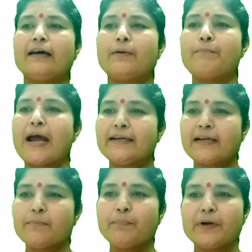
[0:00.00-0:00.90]

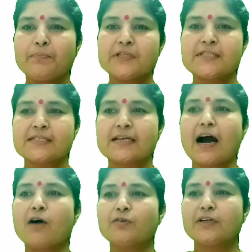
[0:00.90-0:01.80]
Bad-tempered means
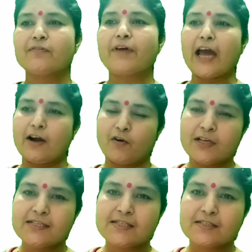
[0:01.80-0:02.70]
out of
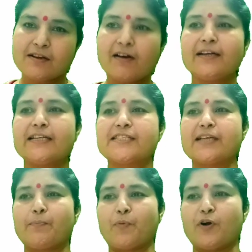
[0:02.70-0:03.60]
annoyance or
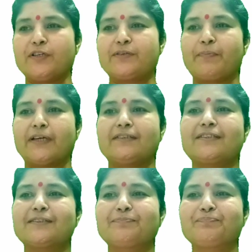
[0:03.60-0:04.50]

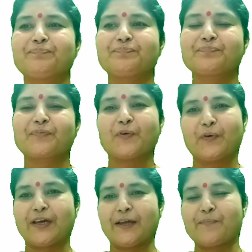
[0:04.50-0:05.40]
disappointment.
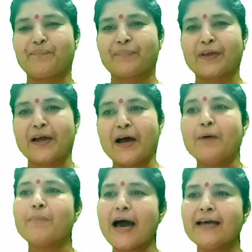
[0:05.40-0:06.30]
Okay.
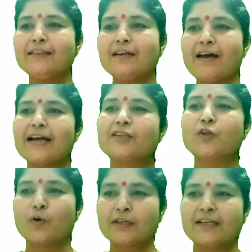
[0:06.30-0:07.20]
Mahendra had
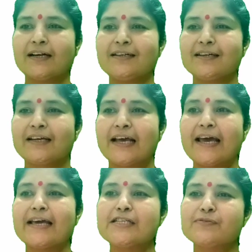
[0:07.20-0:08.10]
thought
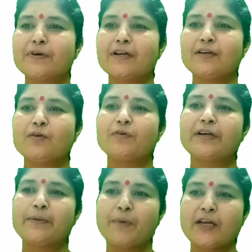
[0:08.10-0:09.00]
that Iswaran would
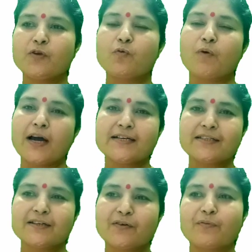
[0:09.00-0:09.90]
remain quiet
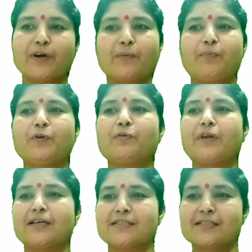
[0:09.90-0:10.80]
for a few
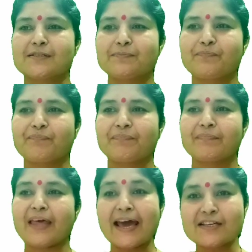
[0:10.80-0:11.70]
days,
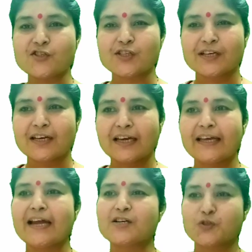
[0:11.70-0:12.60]
as
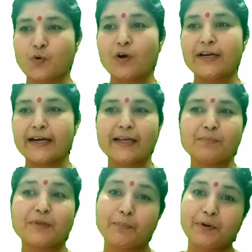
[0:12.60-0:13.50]
he had scolded
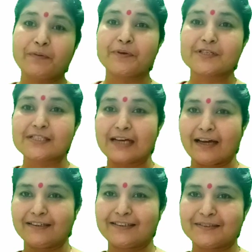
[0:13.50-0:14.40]
him the previous
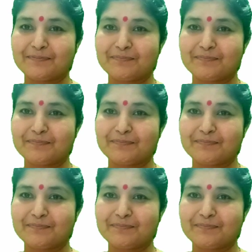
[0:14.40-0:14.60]
night,